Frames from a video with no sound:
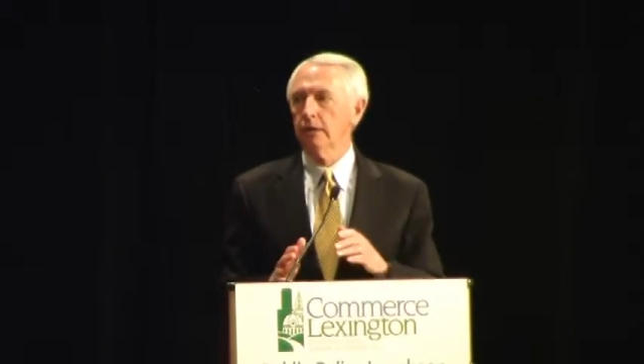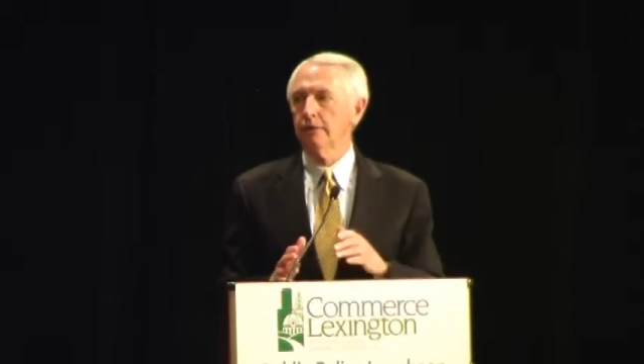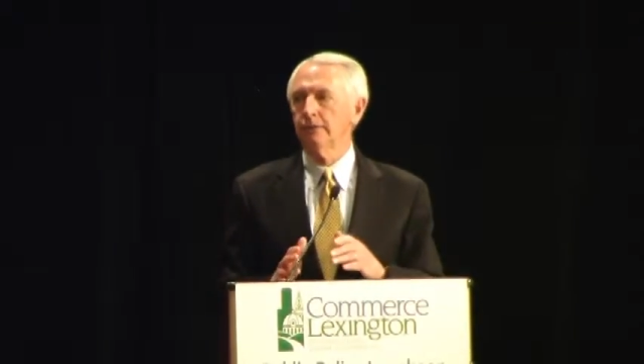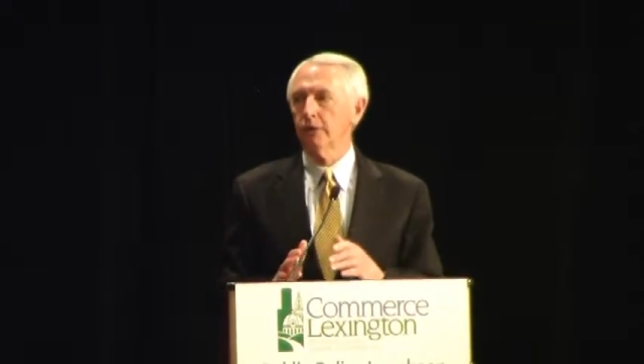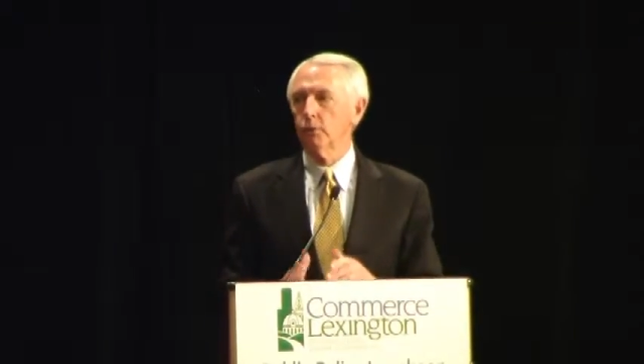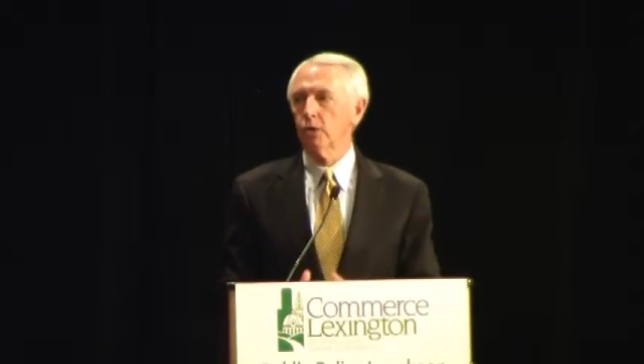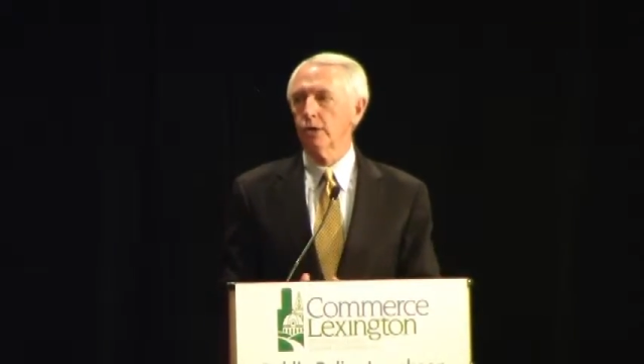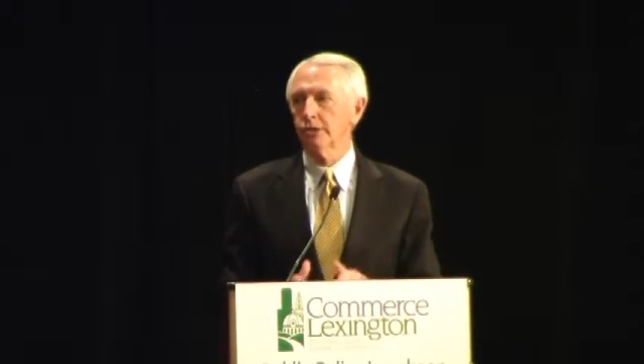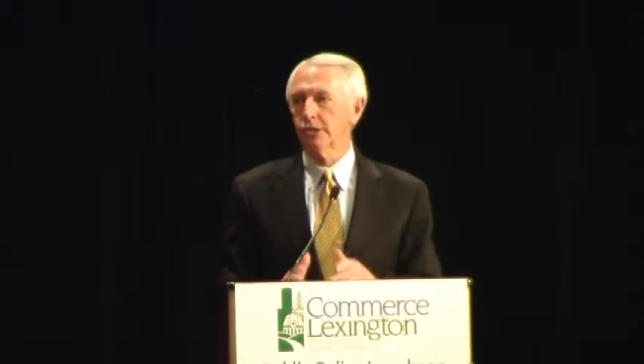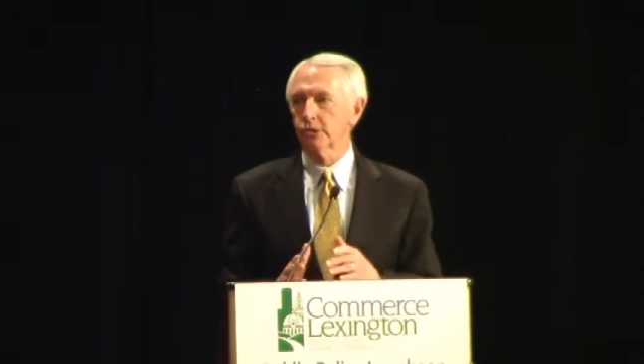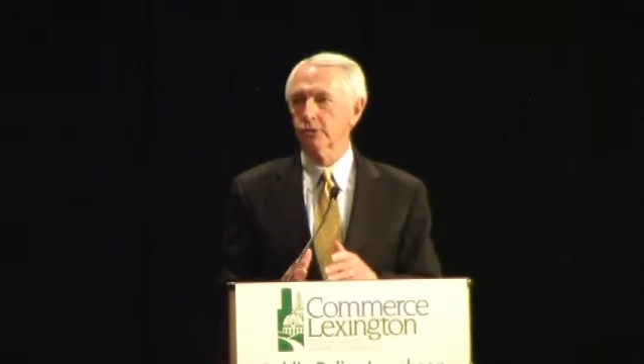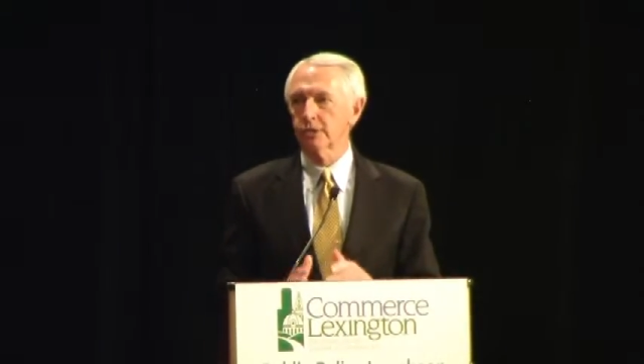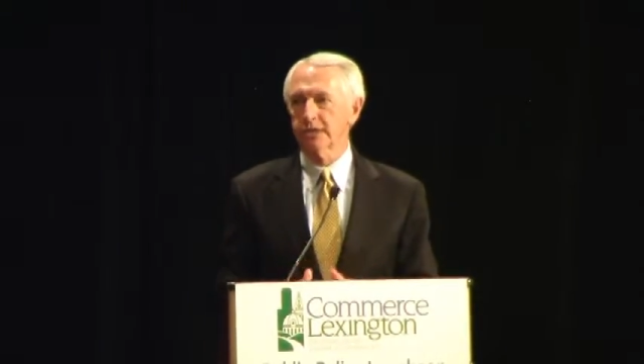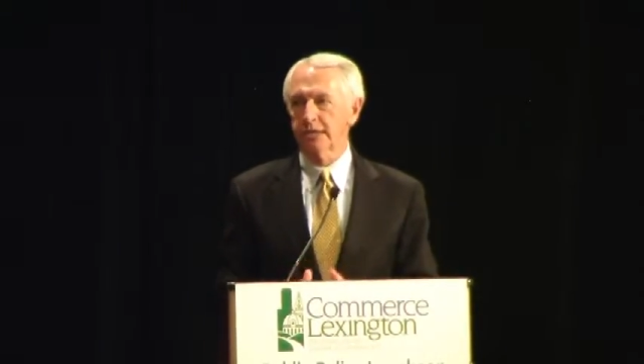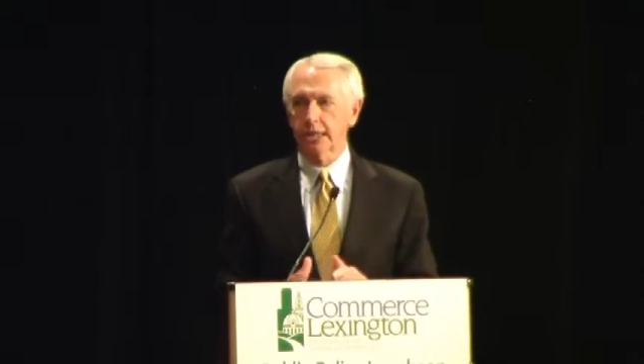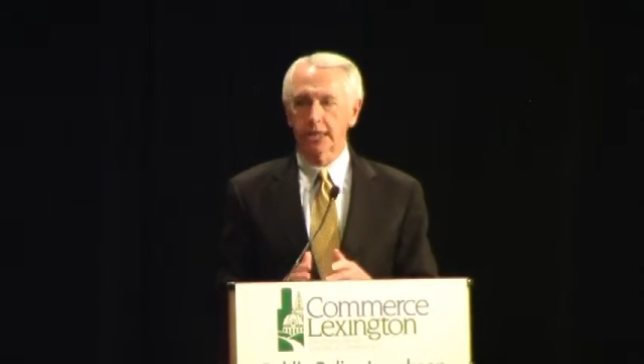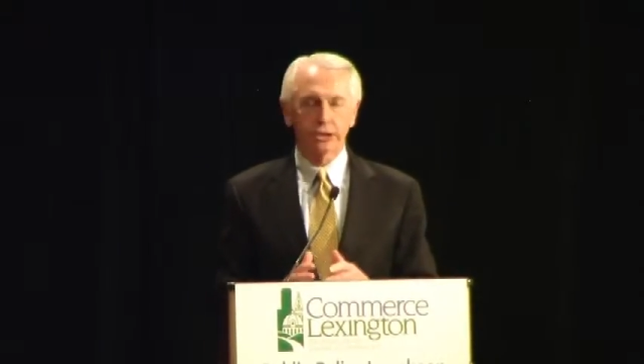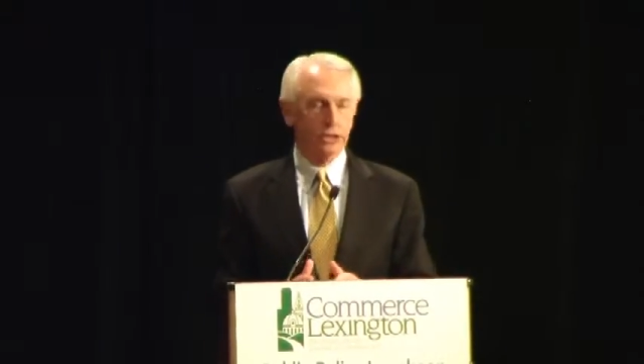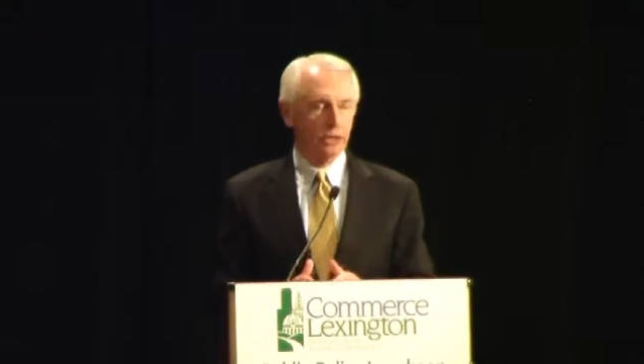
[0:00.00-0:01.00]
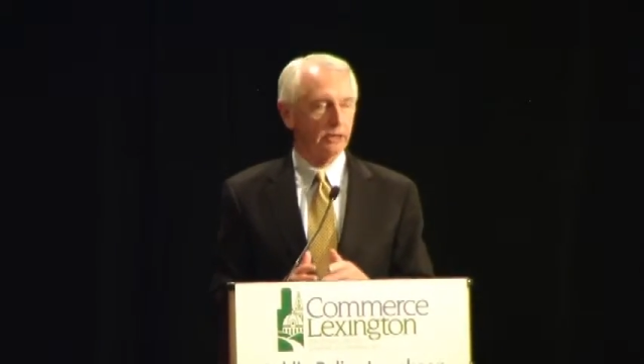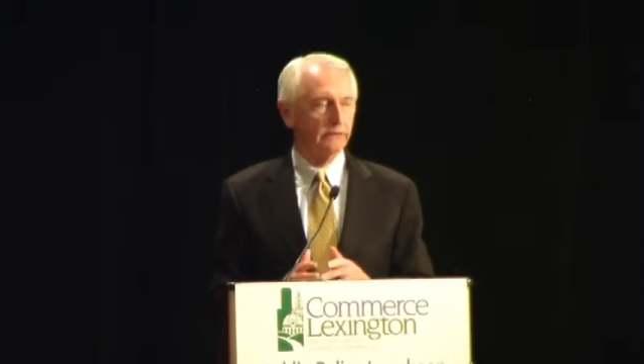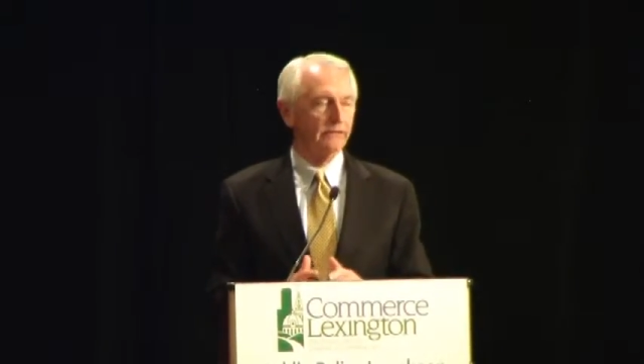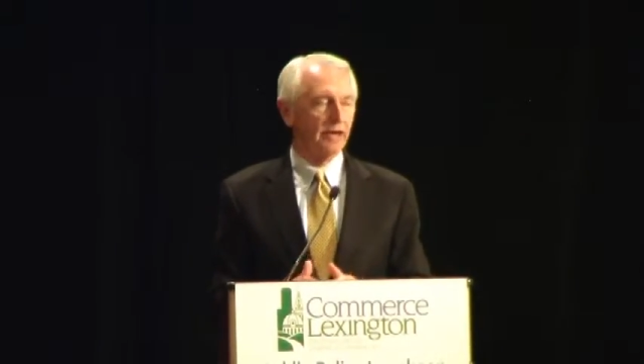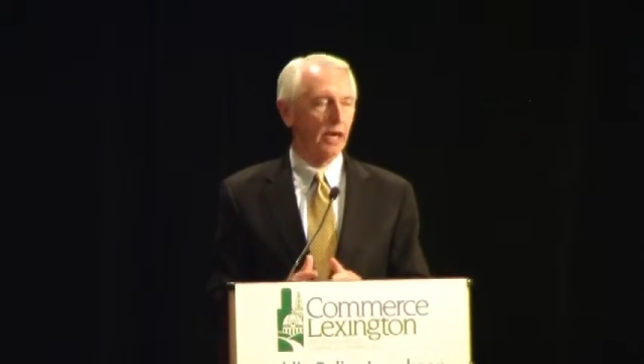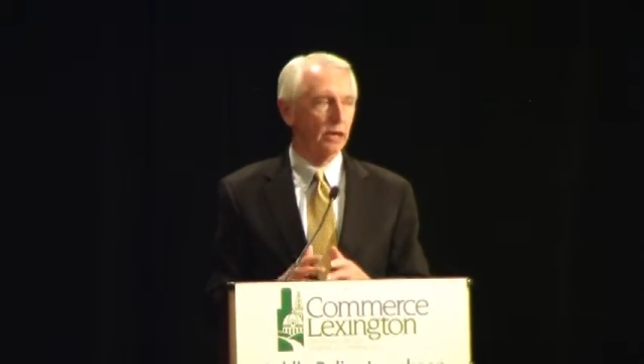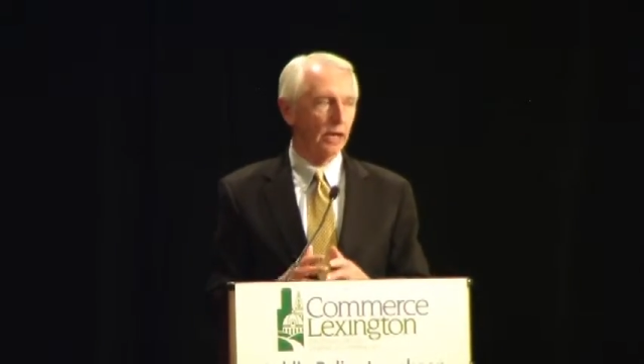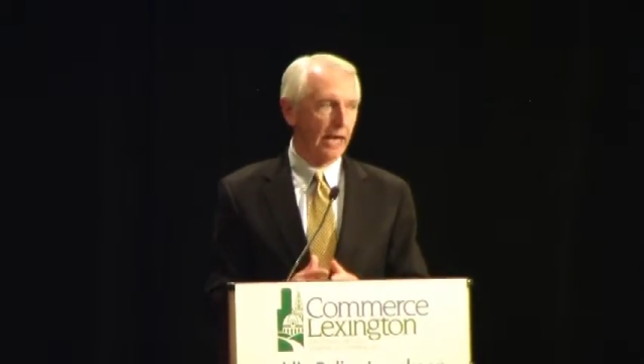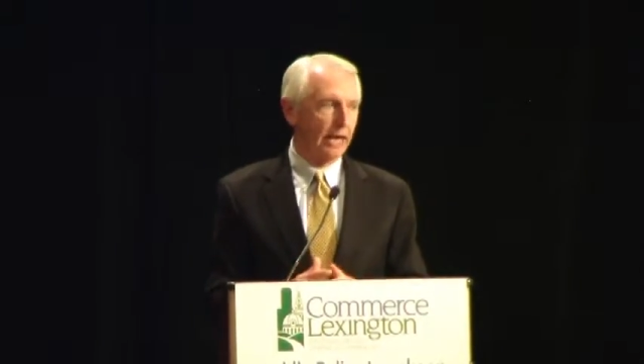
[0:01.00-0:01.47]
of the worst recession of
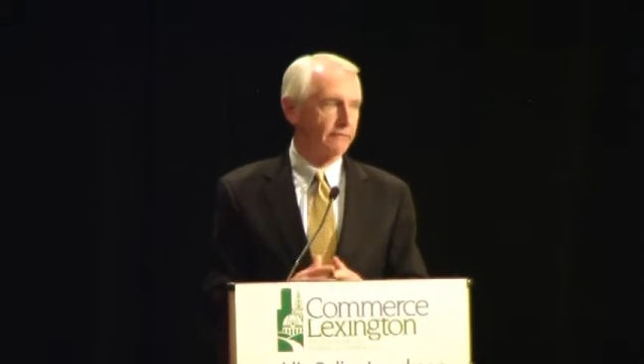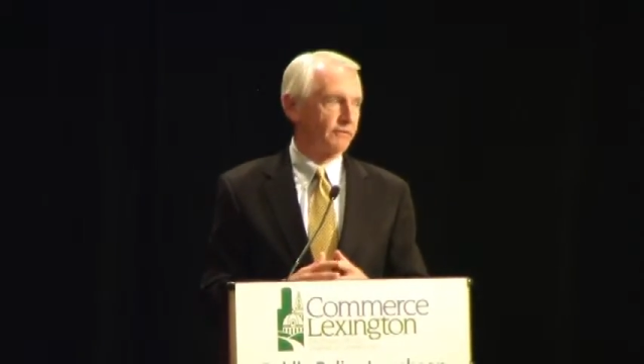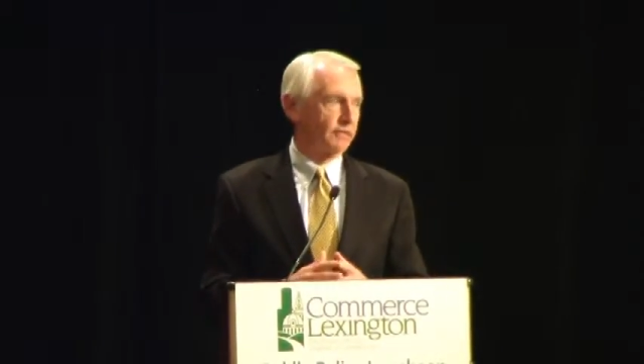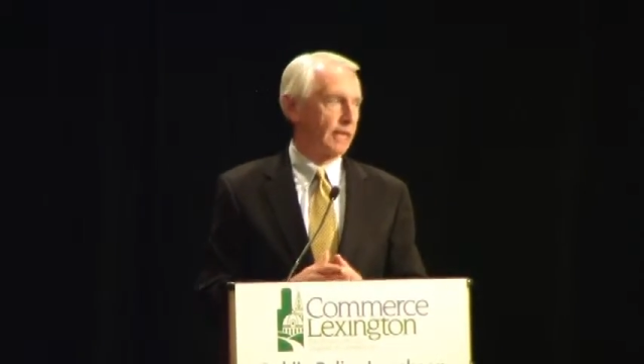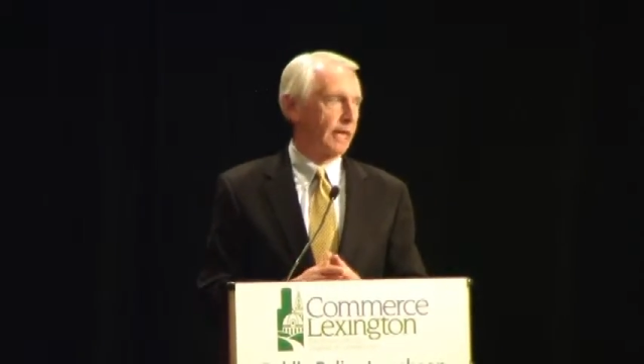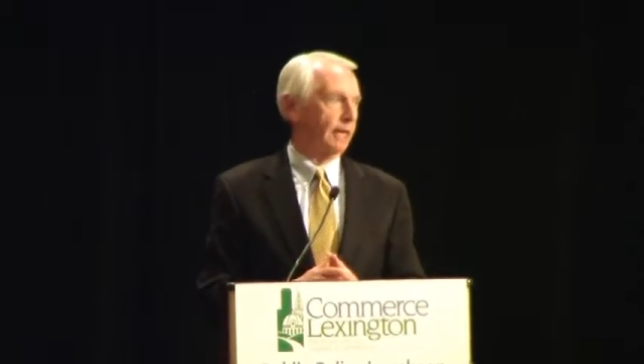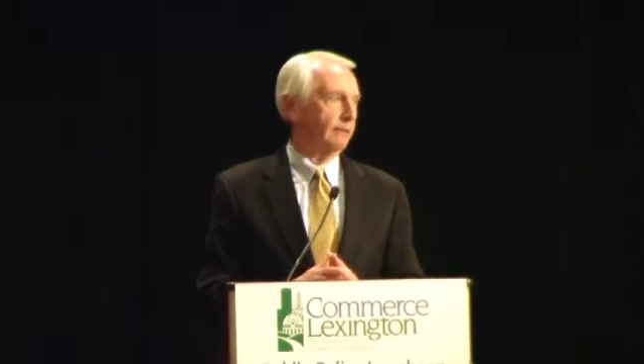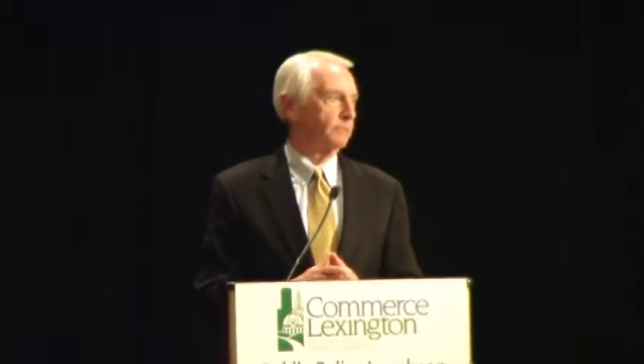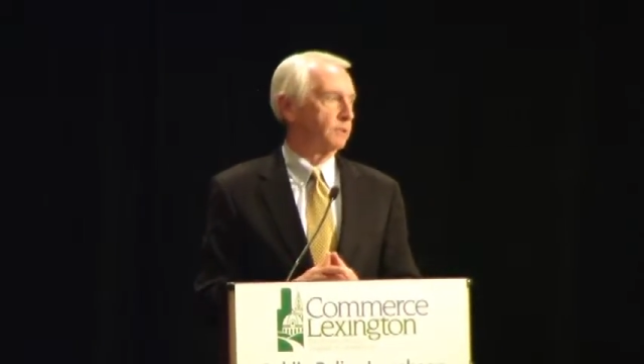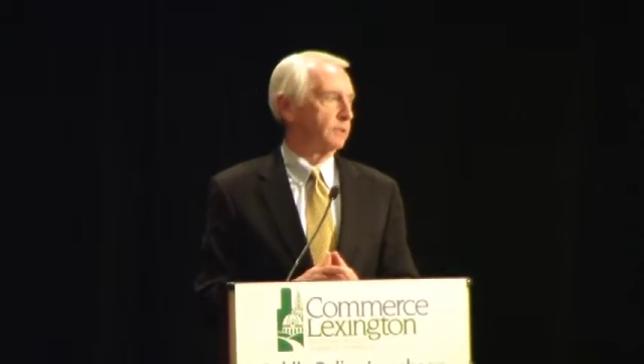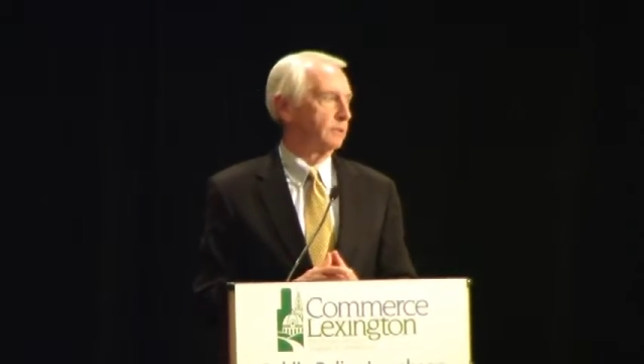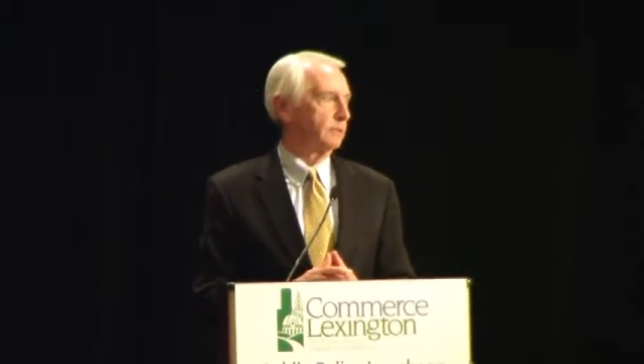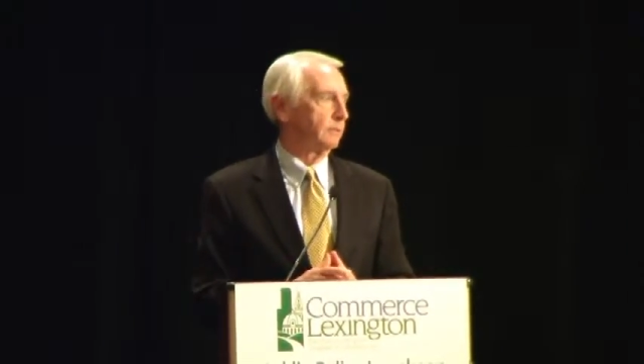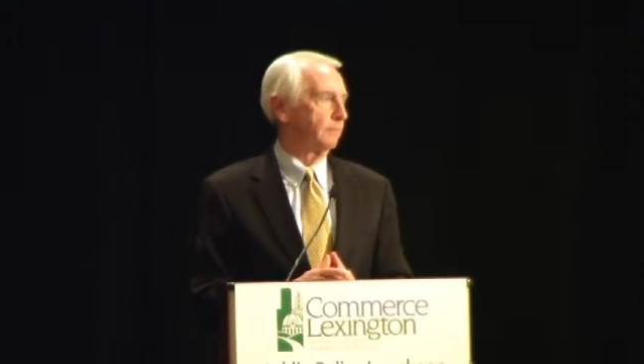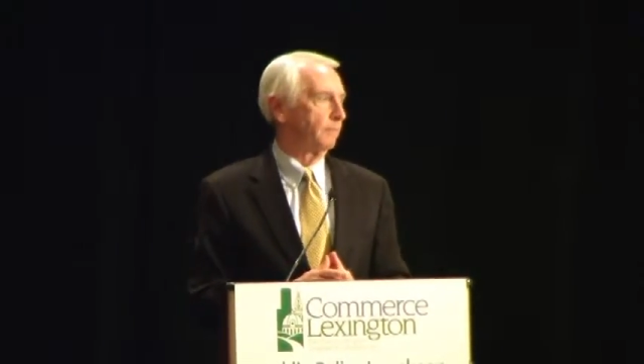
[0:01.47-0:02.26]
our lifetimes,